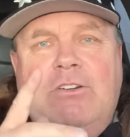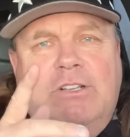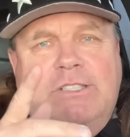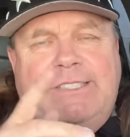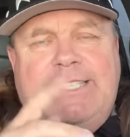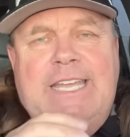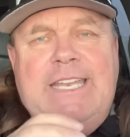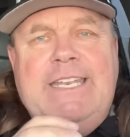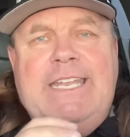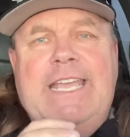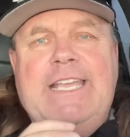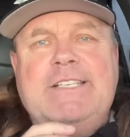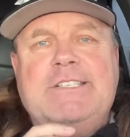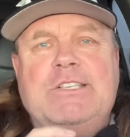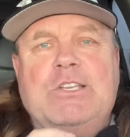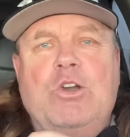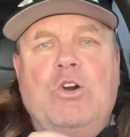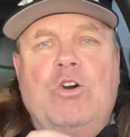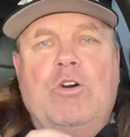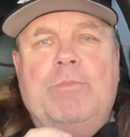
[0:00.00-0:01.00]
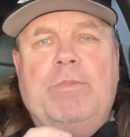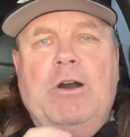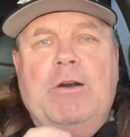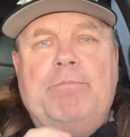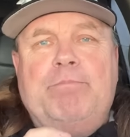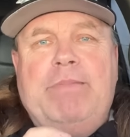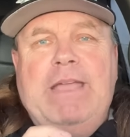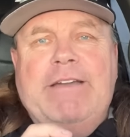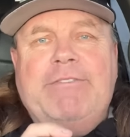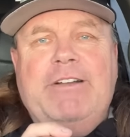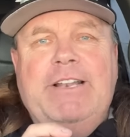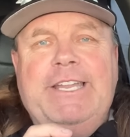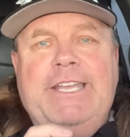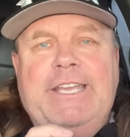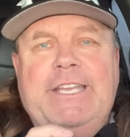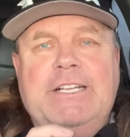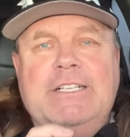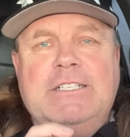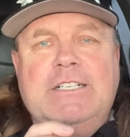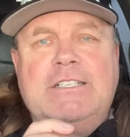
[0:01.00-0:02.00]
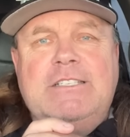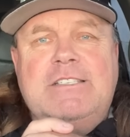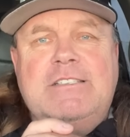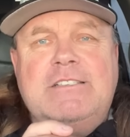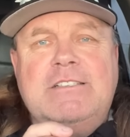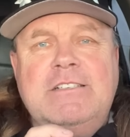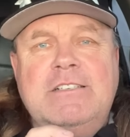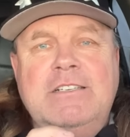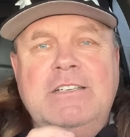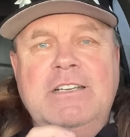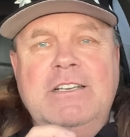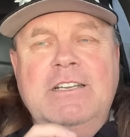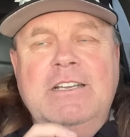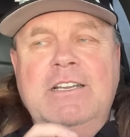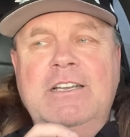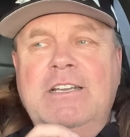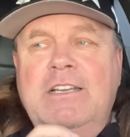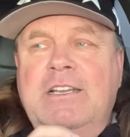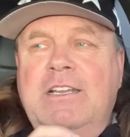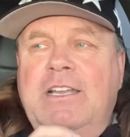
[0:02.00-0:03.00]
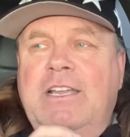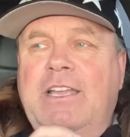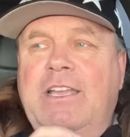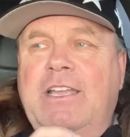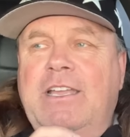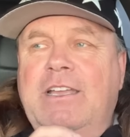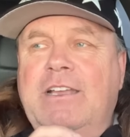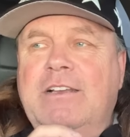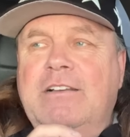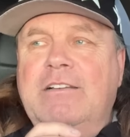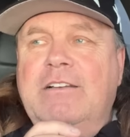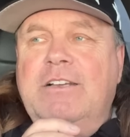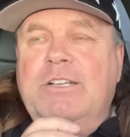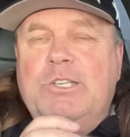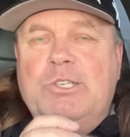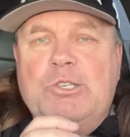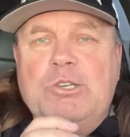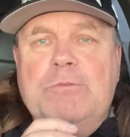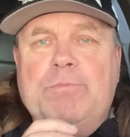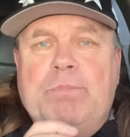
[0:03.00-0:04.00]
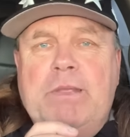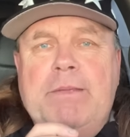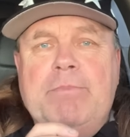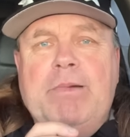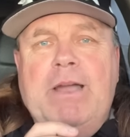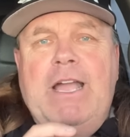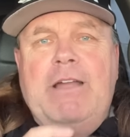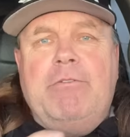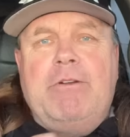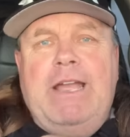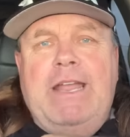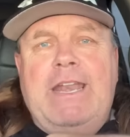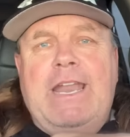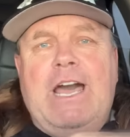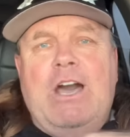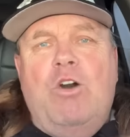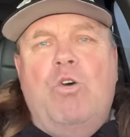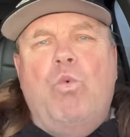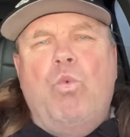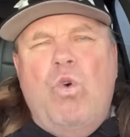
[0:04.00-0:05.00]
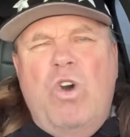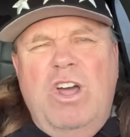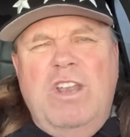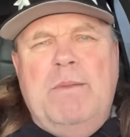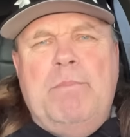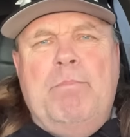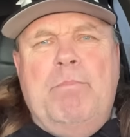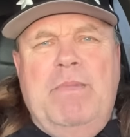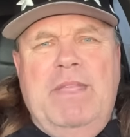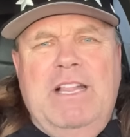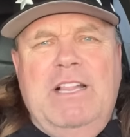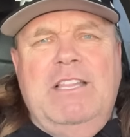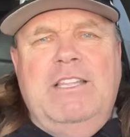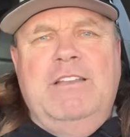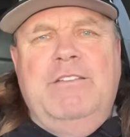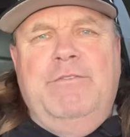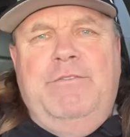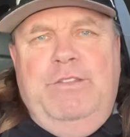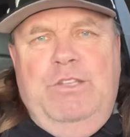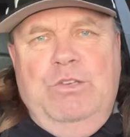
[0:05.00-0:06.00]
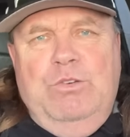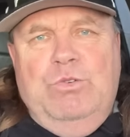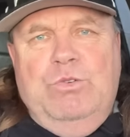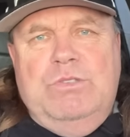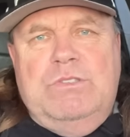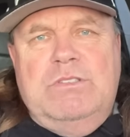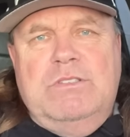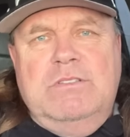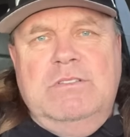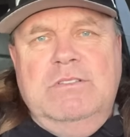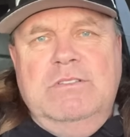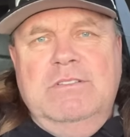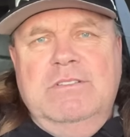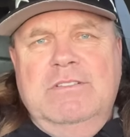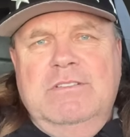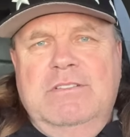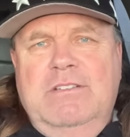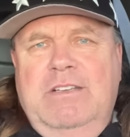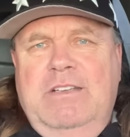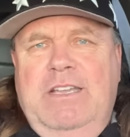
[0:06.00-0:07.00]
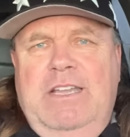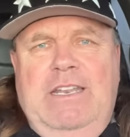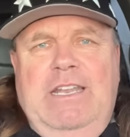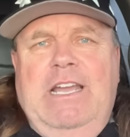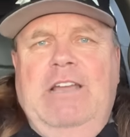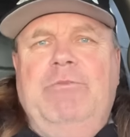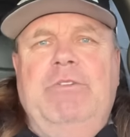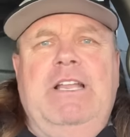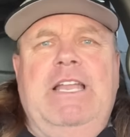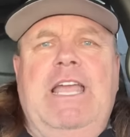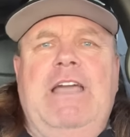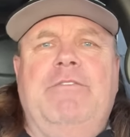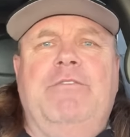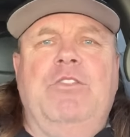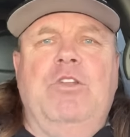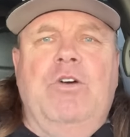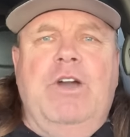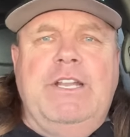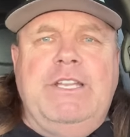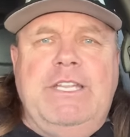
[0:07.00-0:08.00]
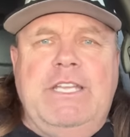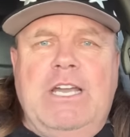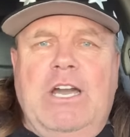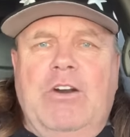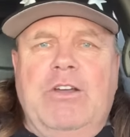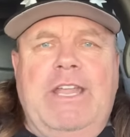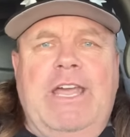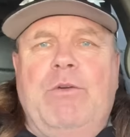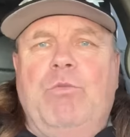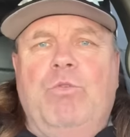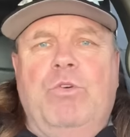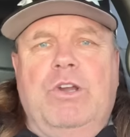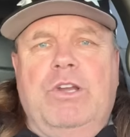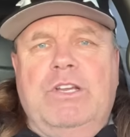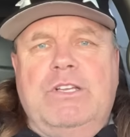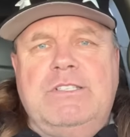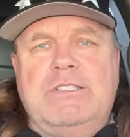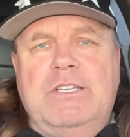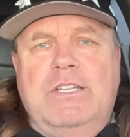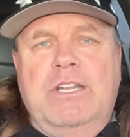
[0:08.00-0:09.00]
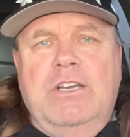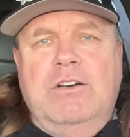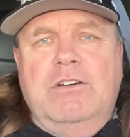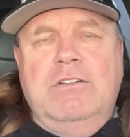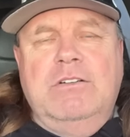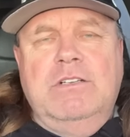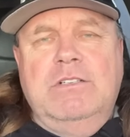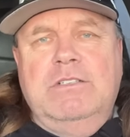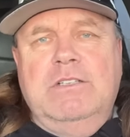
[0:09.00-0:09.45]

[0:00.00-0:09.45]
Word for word: or 10 days ago about Beverly Hills, it should be by right now 1 million views. And I really have no idea how that works, you know